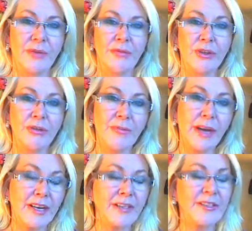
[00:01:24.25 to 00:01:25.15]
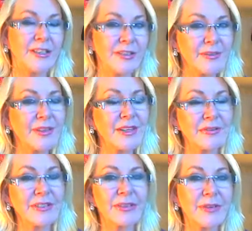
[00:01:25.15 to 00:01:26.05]
you look back and say, you know what,
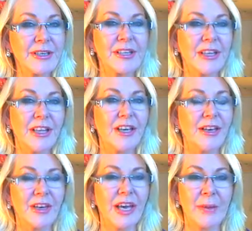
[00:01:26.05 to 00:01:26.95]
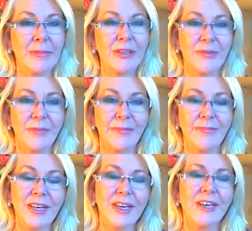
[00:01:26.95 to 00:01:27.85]
that was the best thing that ever happened to me.
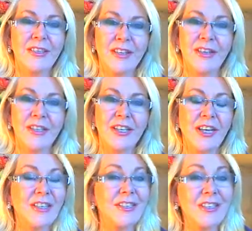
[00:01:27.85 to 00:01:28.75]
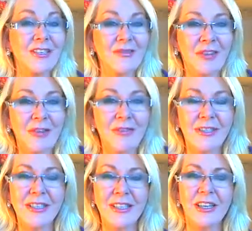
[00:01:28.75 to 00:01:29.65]
So the challenge is, of
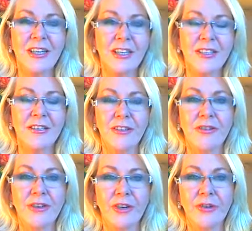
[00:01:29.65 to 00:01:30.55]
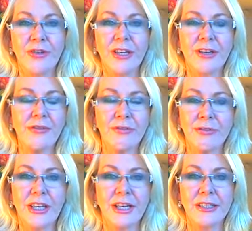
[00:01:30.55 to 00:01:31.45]
course, is to know, even if
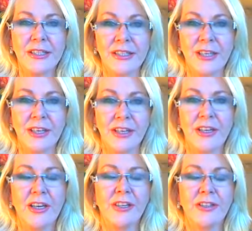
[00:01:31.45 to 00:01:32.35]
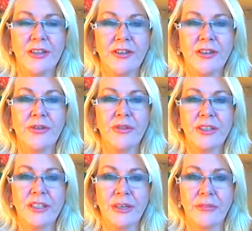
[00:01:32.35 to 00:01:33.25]
you can't see it, to know
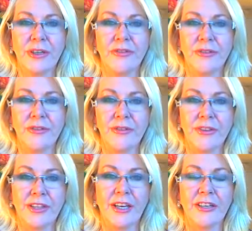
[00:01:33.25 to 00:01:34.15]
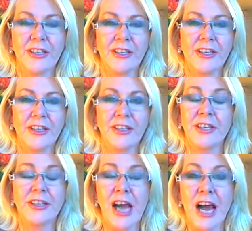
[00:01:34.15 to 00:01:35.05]
on some level that
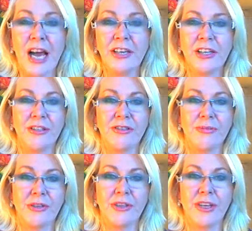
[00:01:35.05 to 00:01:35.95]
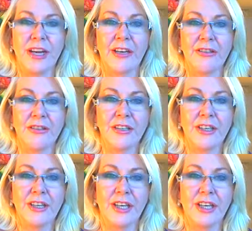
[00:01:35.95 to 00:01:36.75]
things are going to work out.